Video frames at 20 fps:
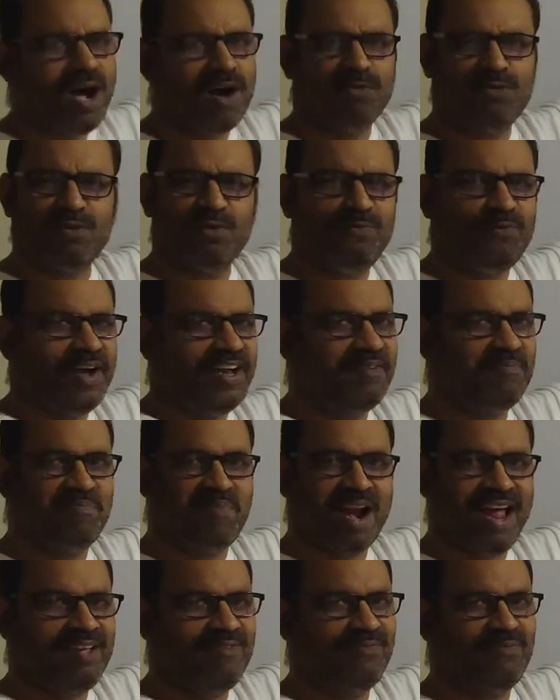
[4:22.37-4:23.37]
how to find
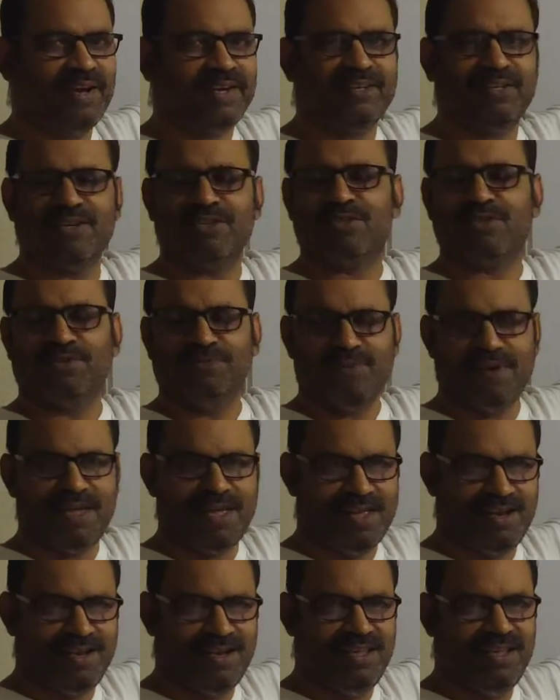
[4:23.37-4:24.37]
prime factors of
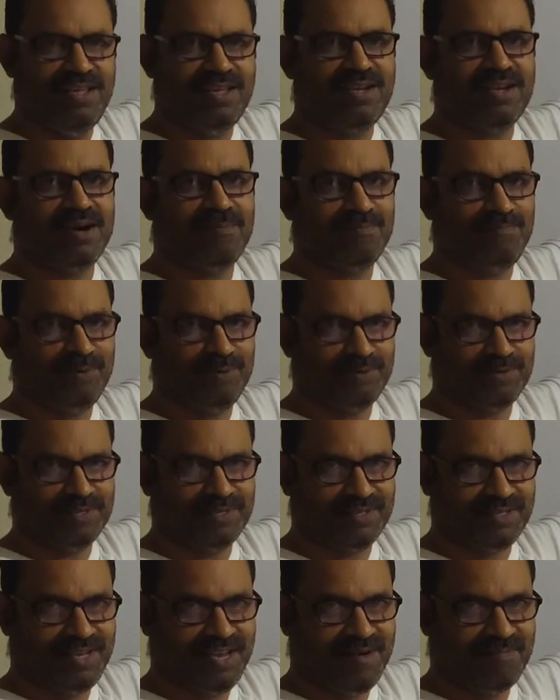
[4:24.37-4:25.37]
any
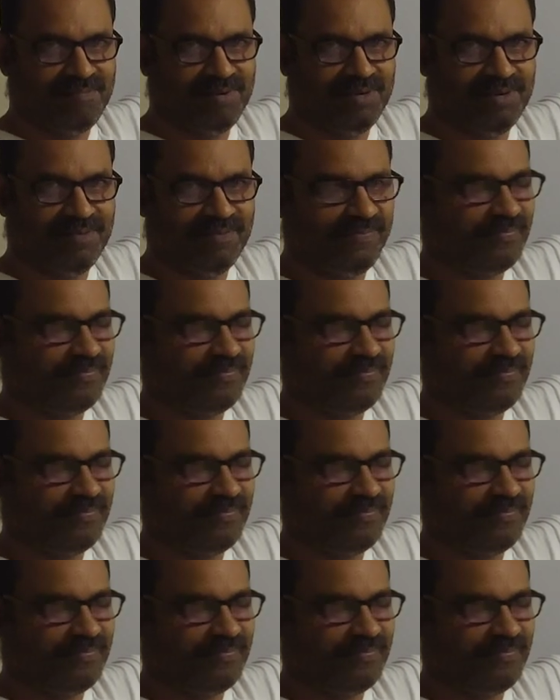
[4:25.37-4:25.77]
composite number.